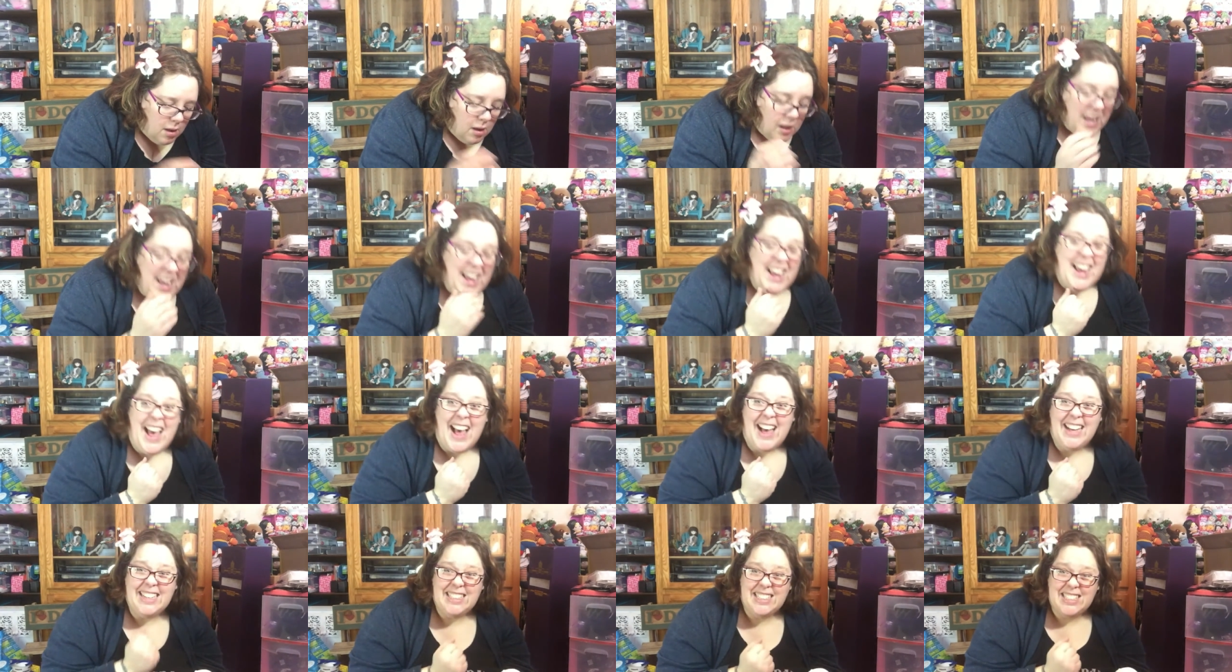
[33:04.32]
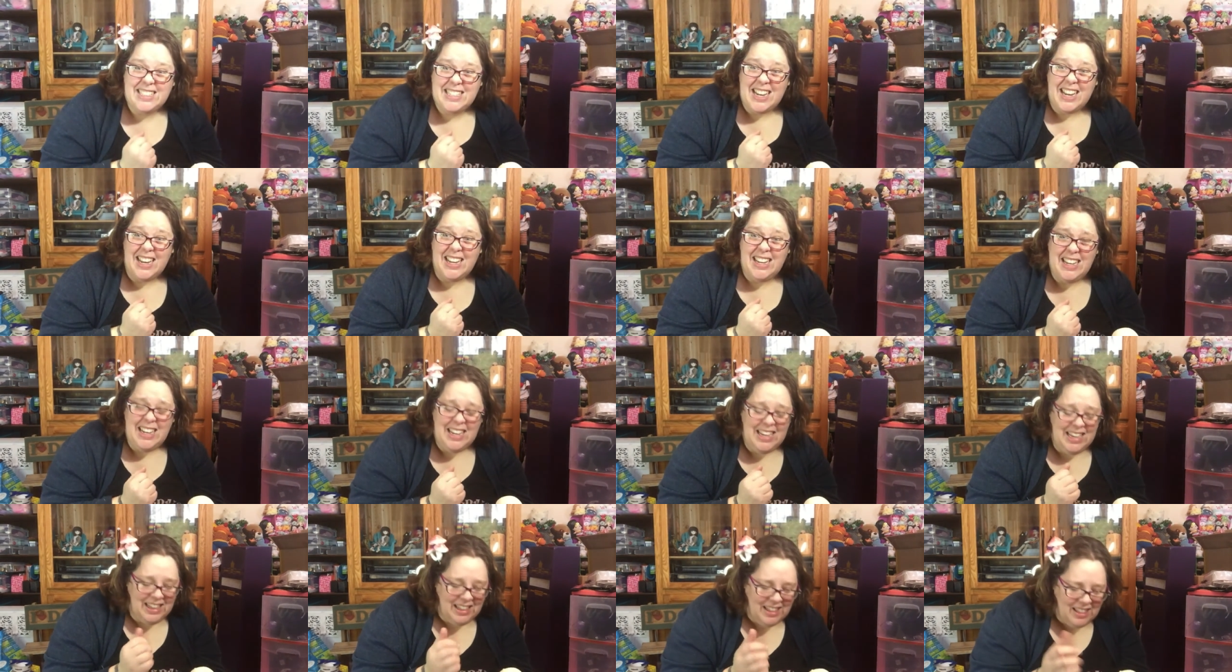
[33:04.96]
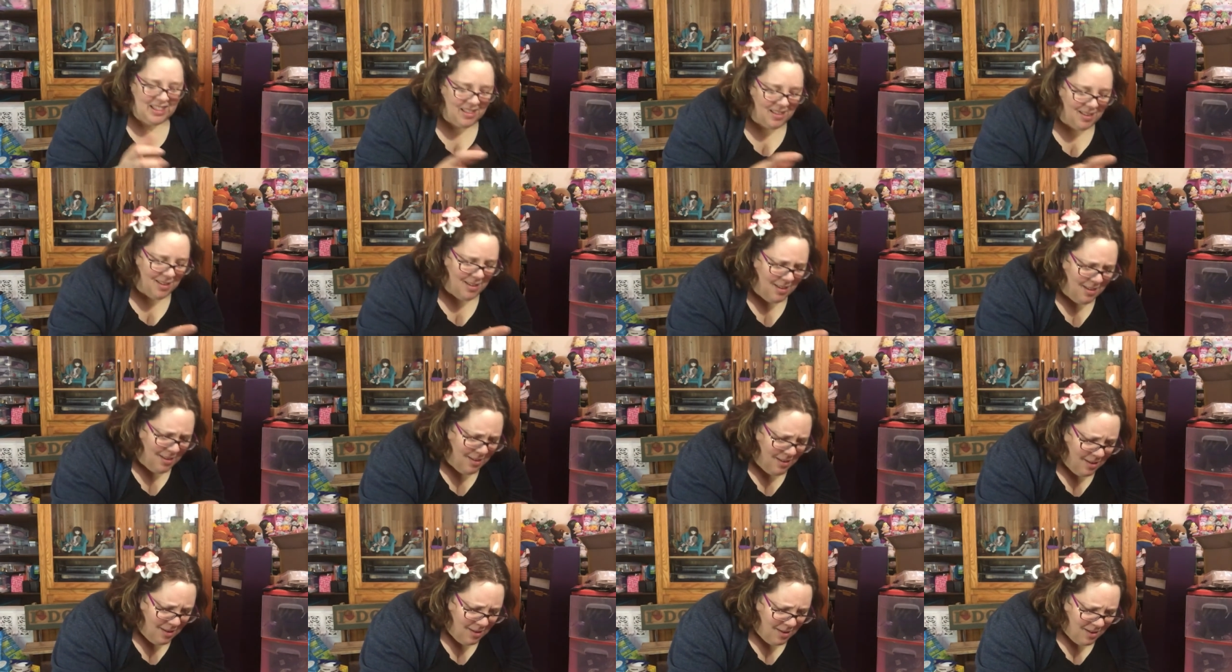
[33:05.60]
He has teeth.
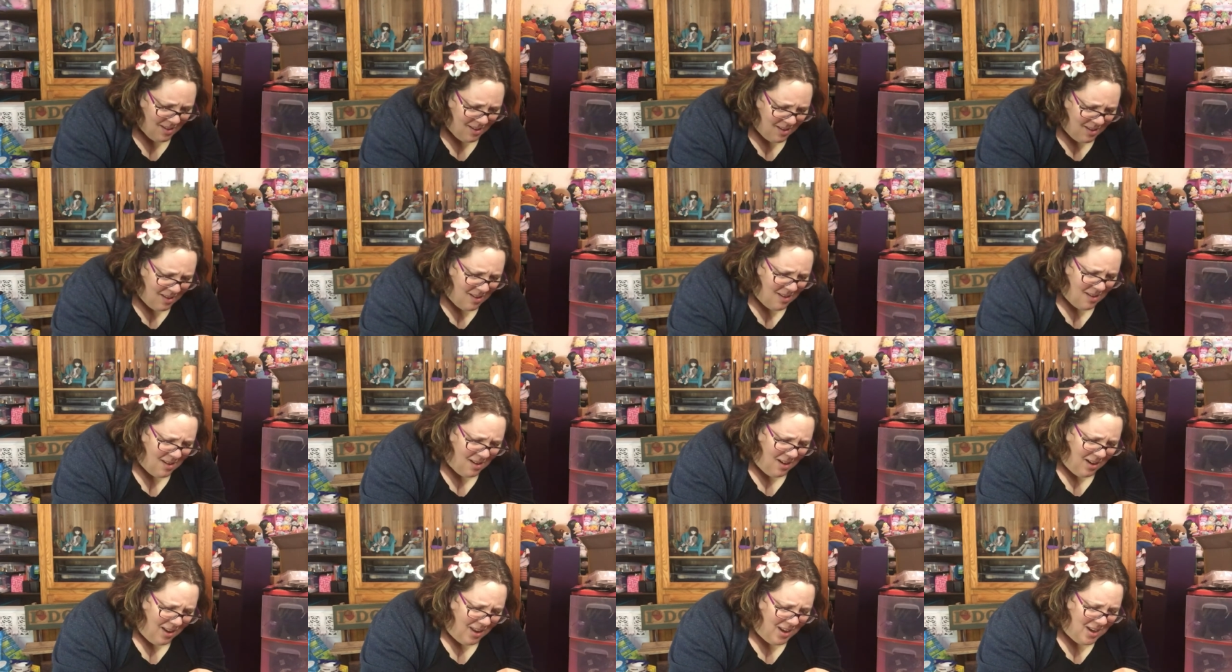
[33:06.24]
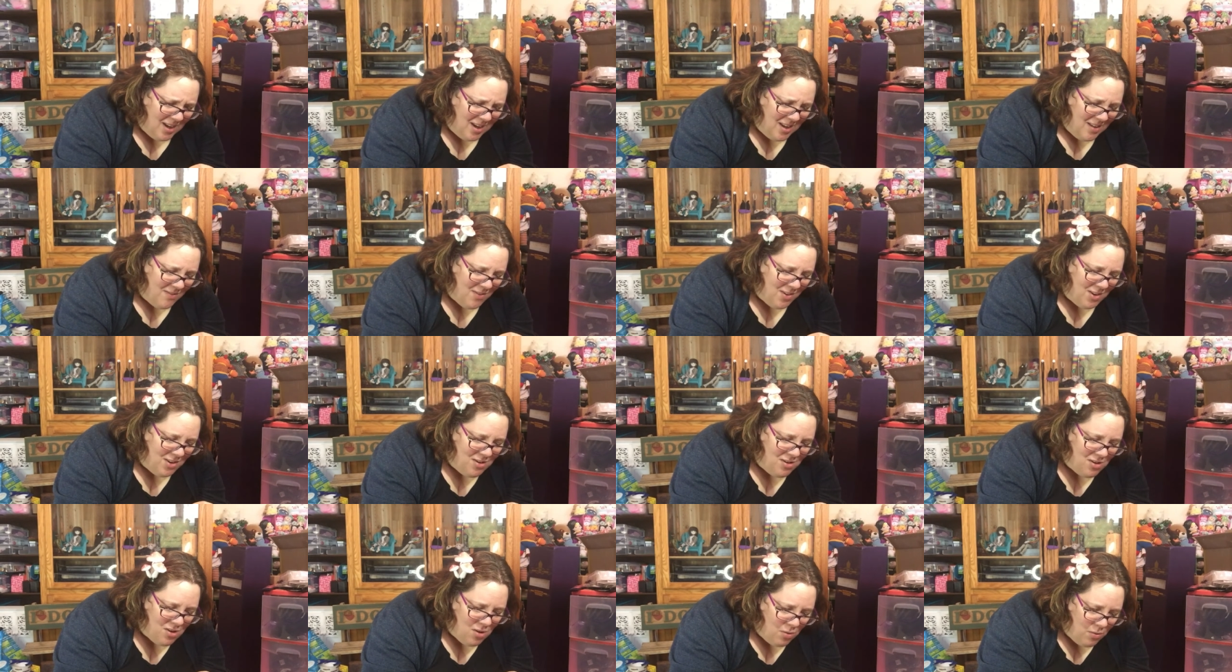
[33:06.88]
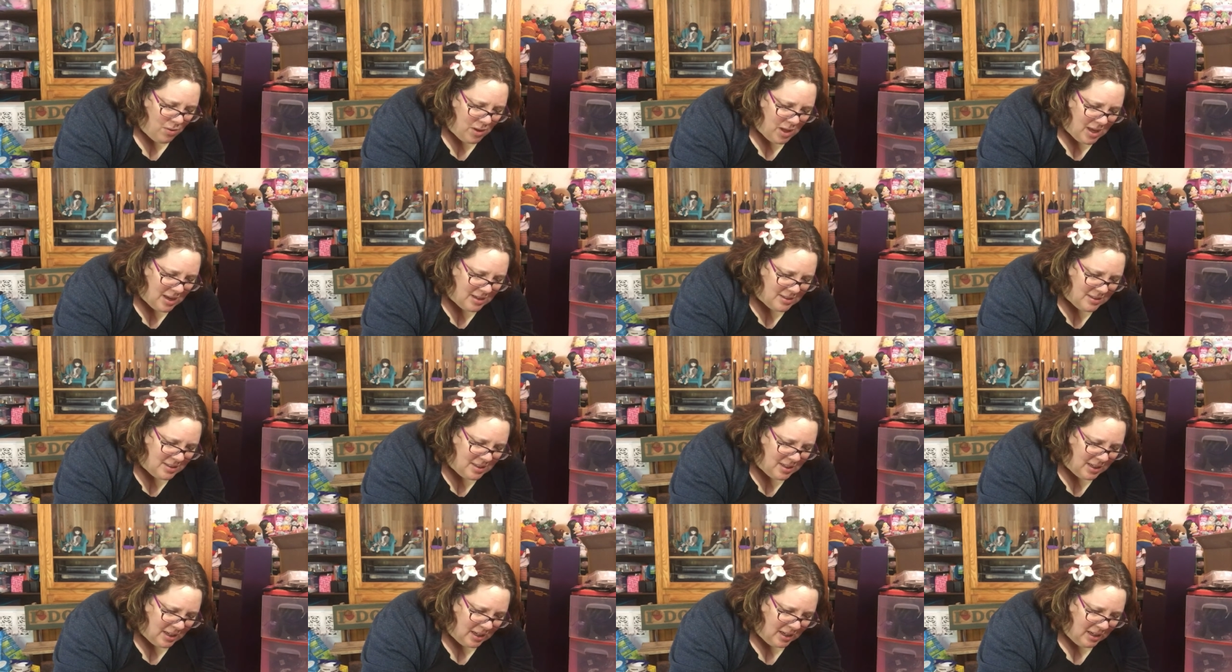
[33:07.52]
I didn't even know he
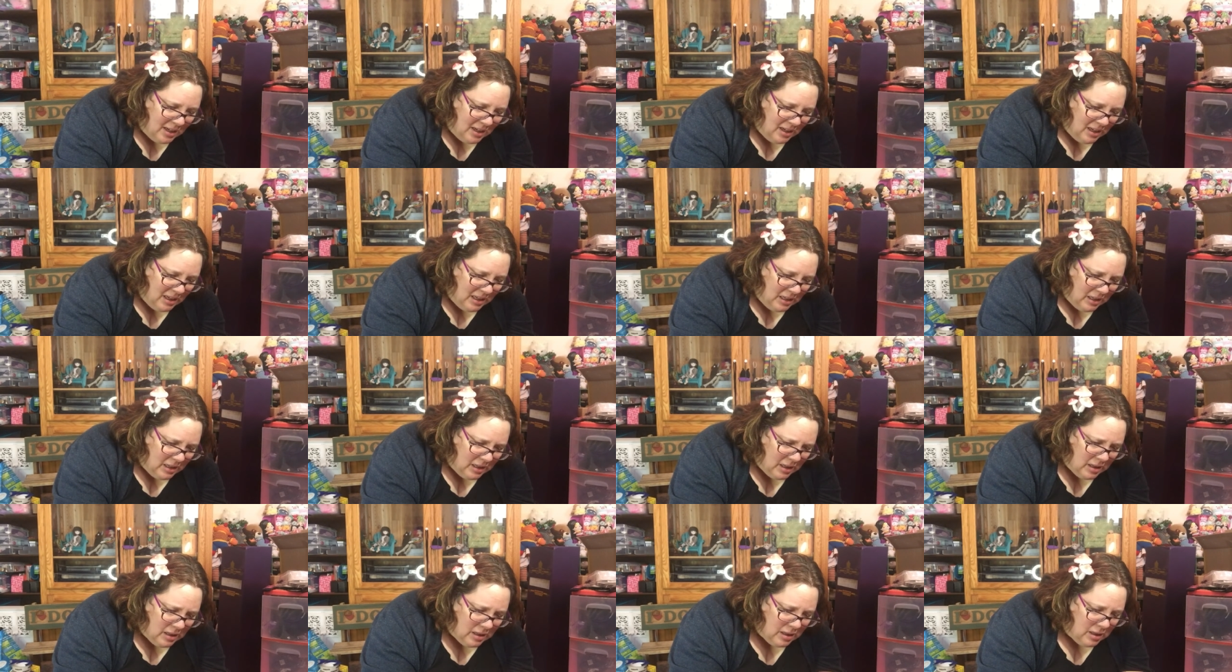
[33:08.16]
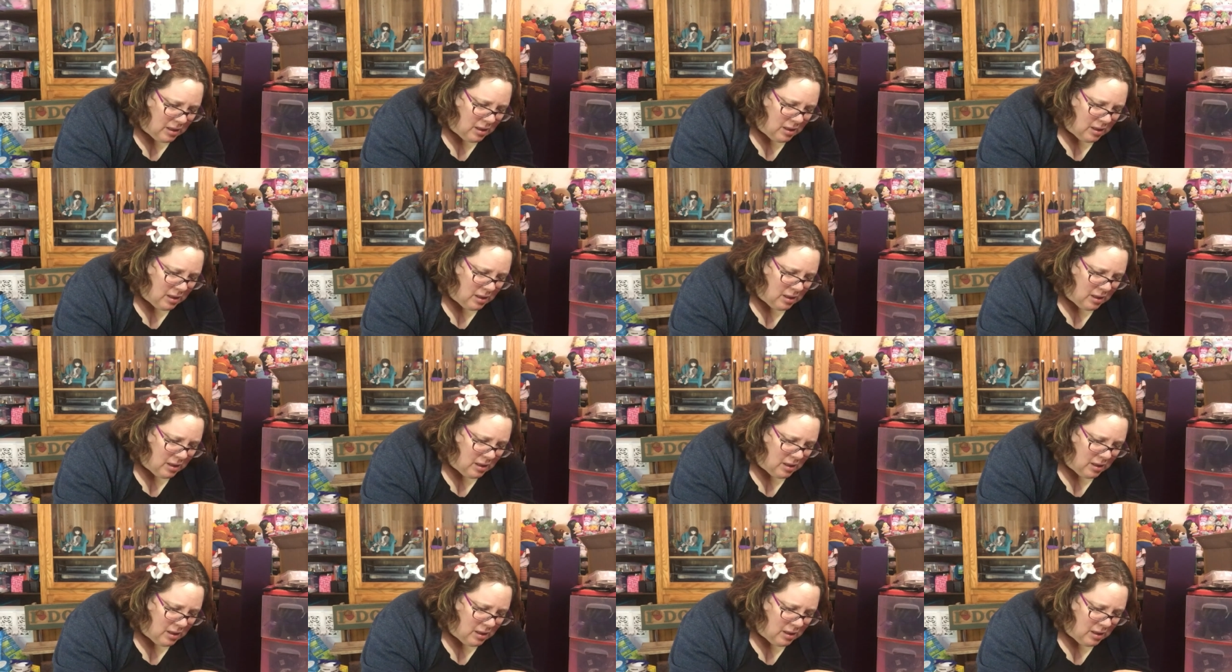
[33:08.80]
had teeth.